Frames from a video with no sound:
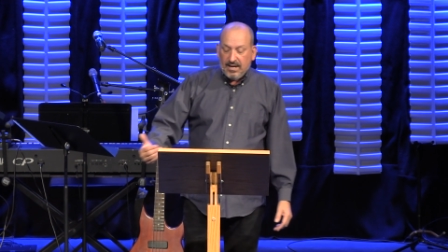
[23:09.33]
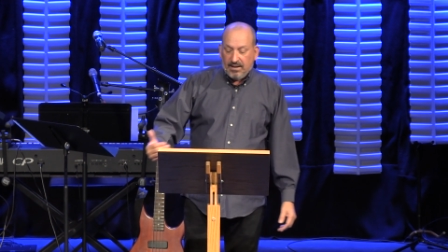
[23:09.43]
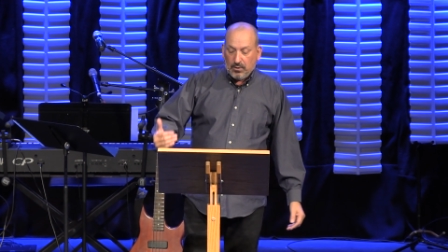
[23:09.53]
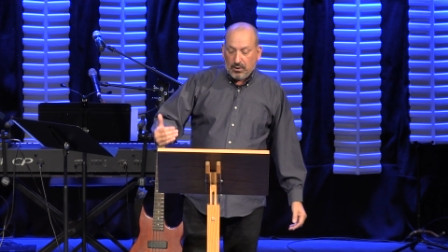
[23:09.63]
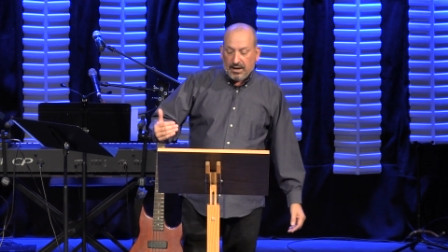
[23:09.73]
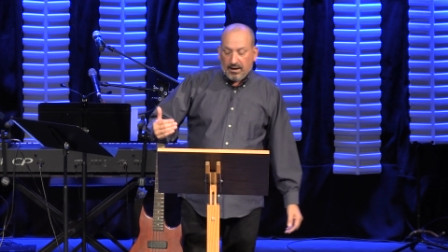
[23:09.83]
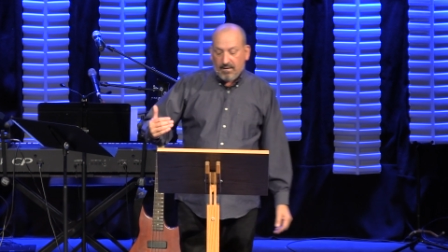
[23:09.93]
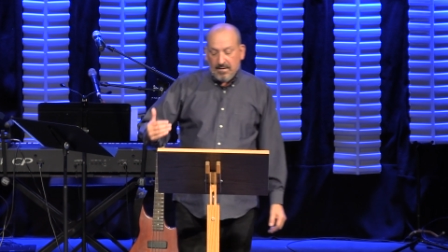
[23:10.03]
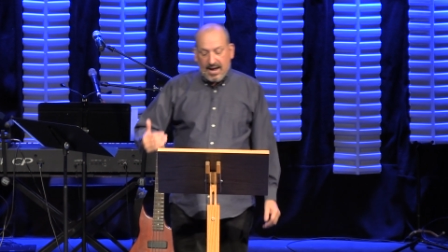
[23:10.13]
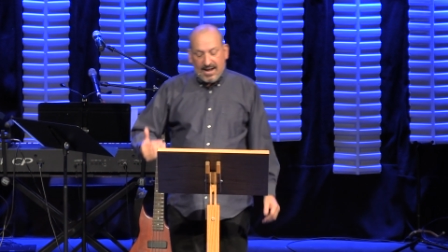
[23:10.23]
If you were
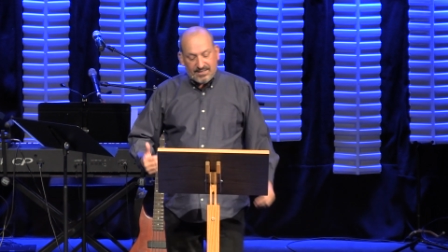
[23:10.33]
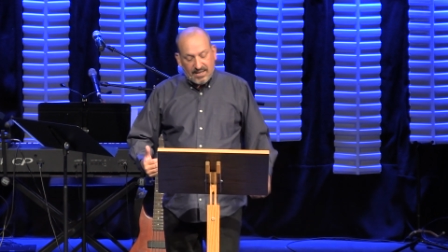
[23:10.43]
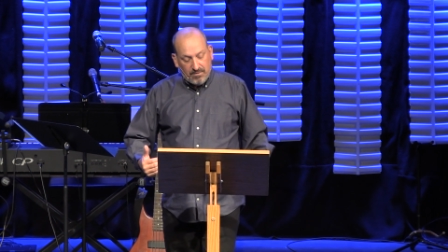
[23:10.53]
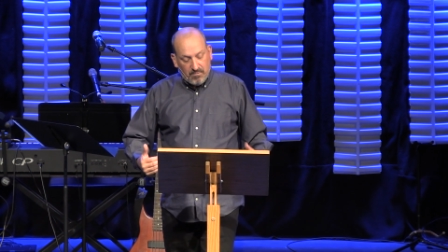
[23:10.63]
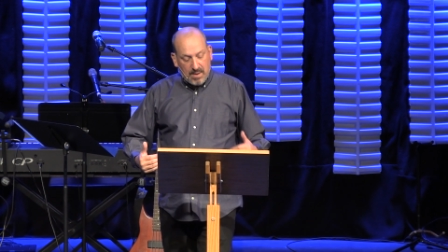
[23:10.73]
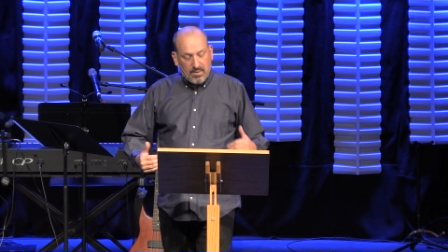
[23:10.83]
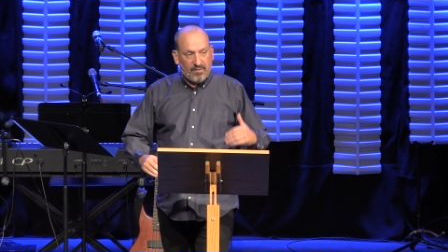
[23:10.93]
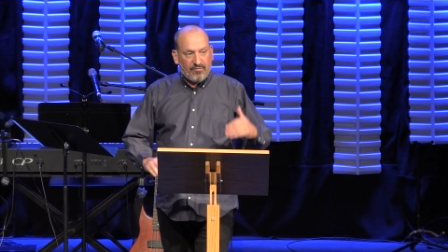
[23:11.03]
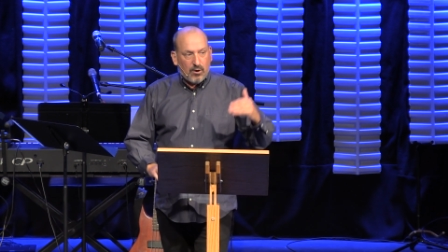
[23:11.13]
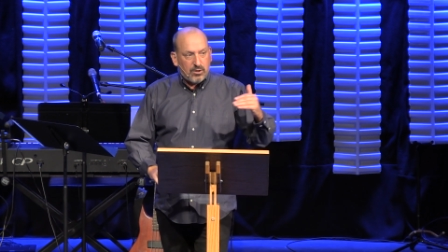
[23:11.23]
here, I said, remember
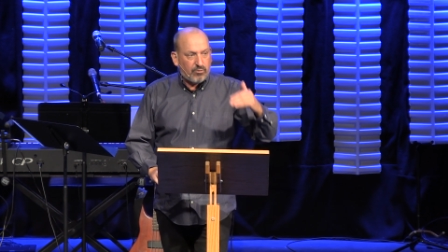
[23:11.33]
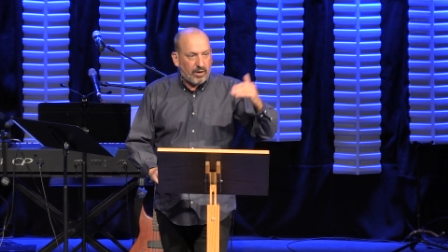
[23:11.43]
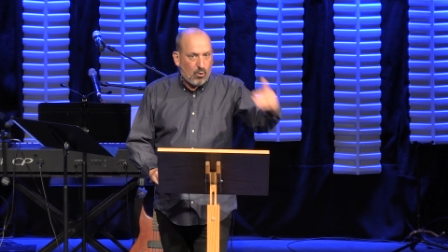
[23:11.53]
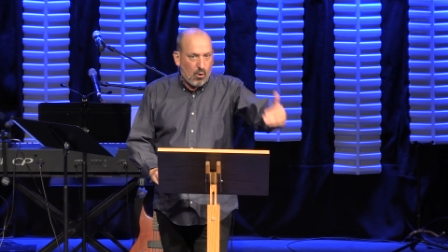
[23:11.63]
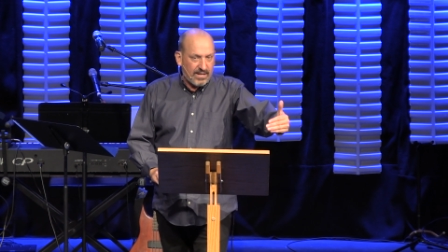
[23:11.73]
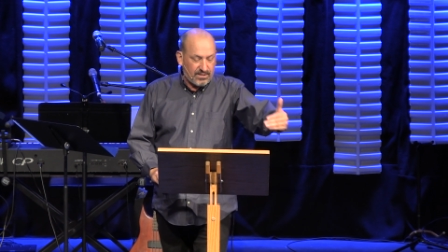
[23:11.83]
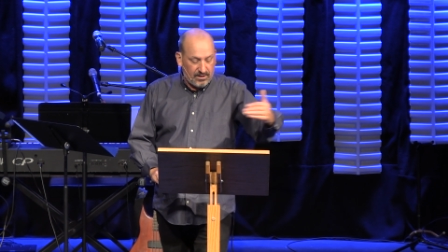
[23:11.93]
the first request